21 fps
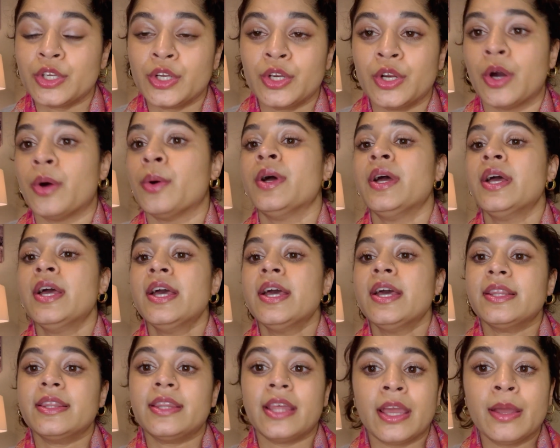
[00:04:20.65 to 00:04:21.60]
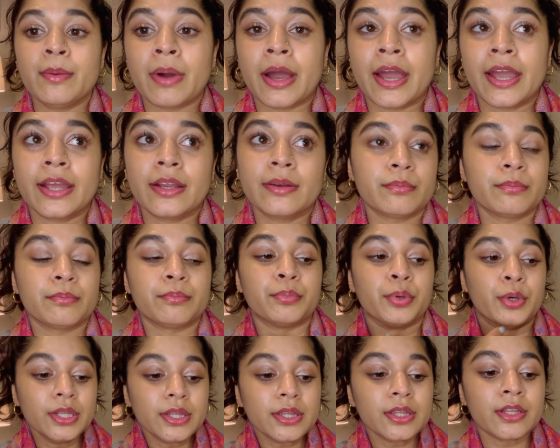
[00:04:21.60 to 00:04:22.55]
You know, they might
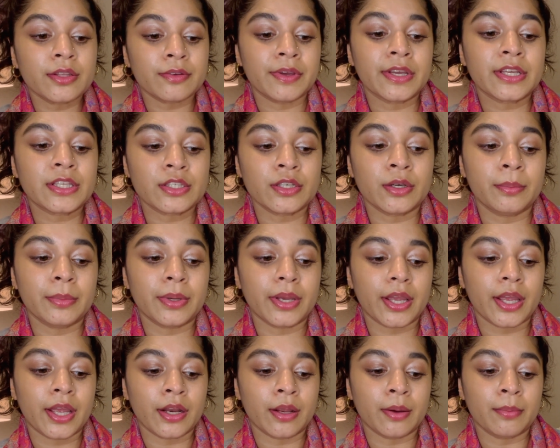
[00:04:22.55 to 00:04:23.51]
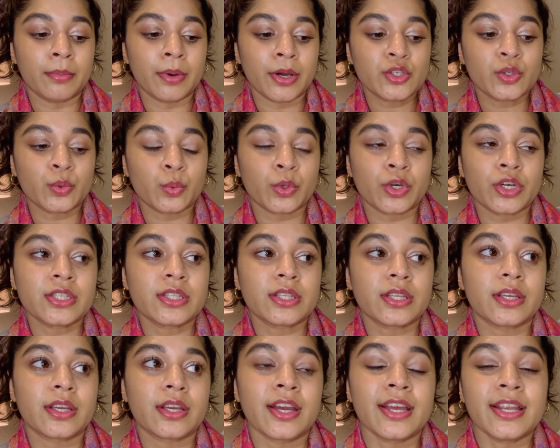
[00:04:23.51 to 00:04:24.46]
put the victim in a much worse
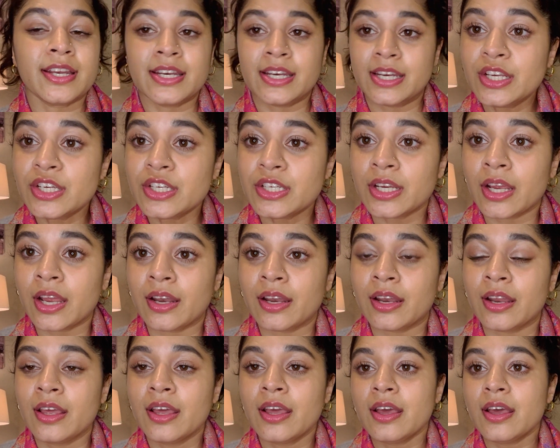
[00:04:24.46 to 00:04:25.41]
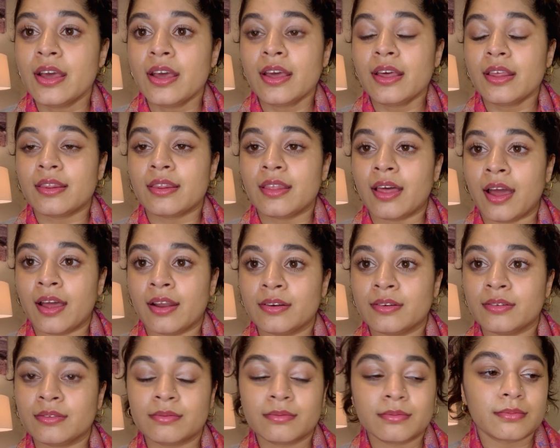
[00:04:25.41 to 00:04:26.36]
condition
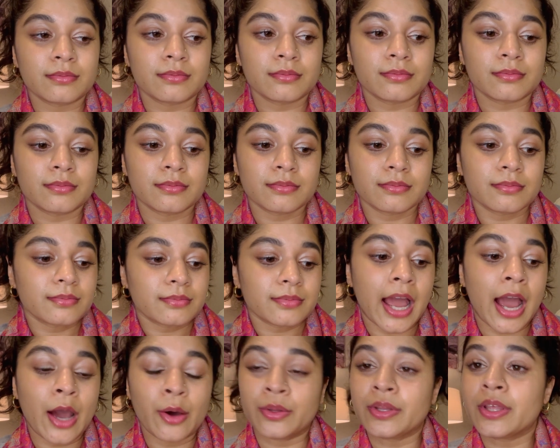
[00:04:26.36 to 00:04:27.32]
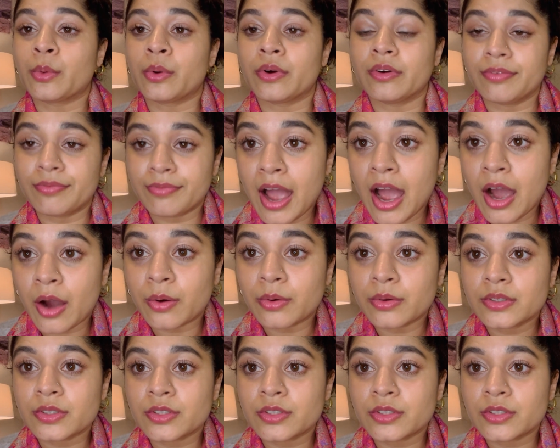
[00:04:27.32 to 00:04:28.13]
than how they were found.